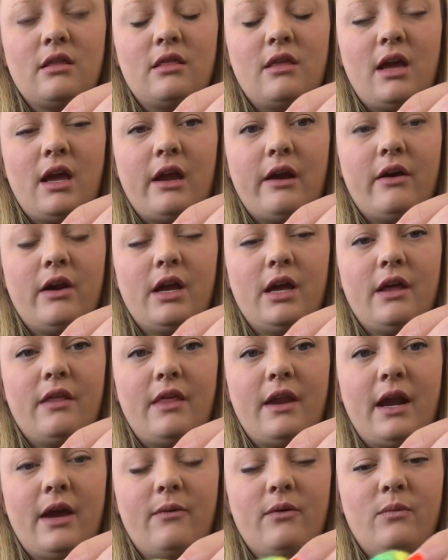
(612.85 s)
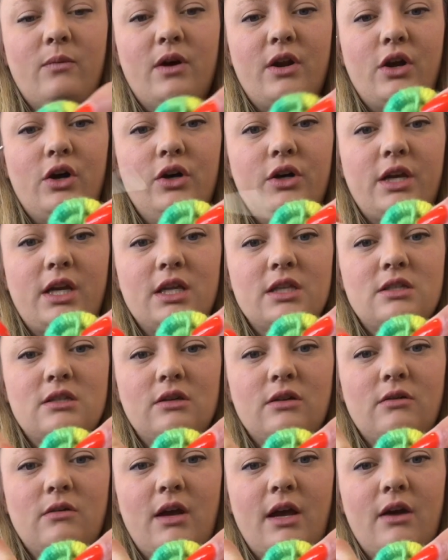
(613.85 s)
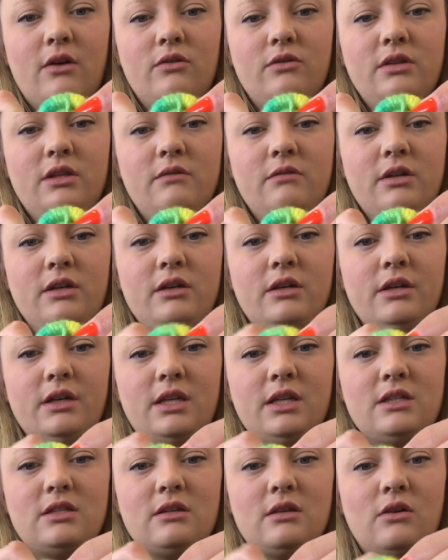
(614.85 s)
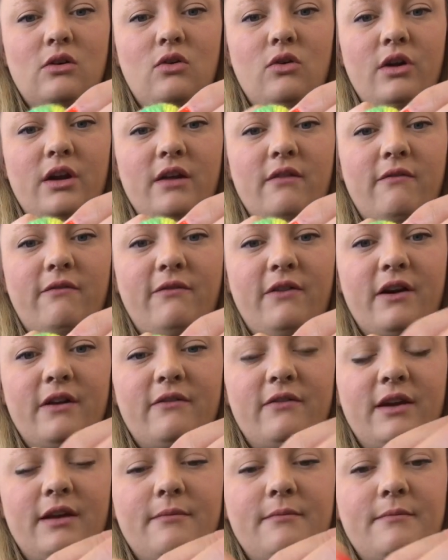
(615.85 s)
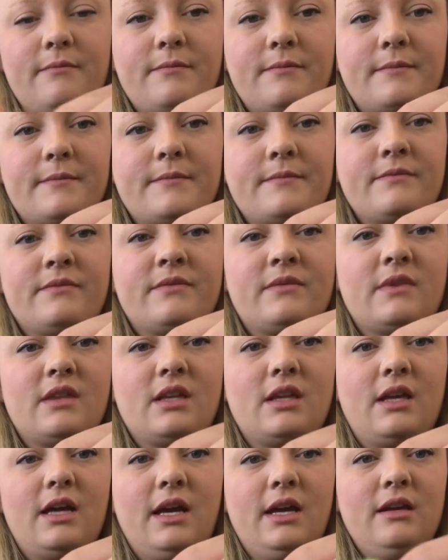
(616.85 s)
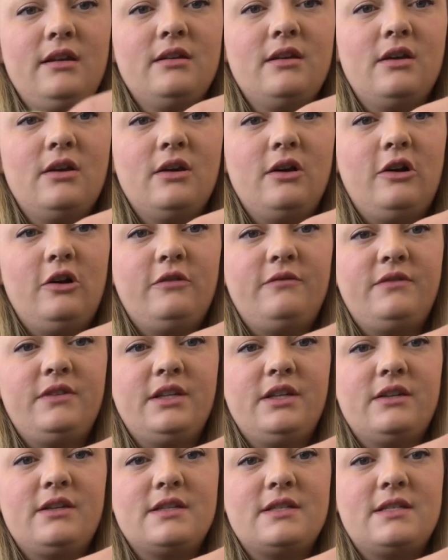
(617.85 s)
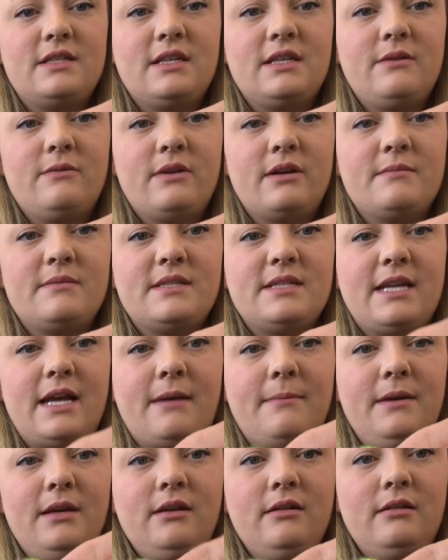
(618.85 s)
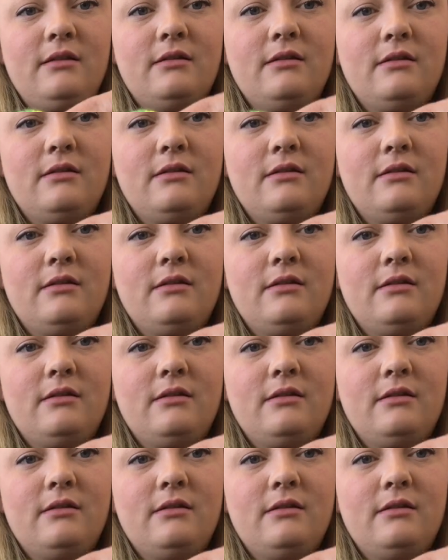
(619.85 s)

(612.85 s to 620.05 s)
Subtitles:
the area that I would want to hook it to. I only want to hook it to the cord in front of it. Okay? Hopefully you could see where I'm stabbing.